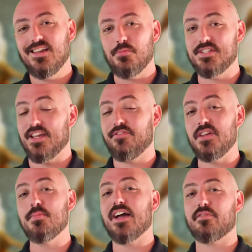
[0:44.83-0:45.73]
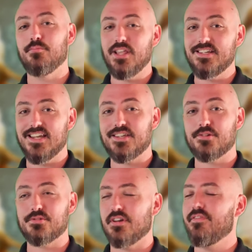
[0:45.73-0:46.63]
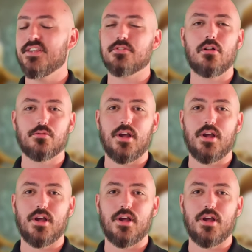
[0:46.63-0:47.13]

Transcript: We take feedback from playtesters and events all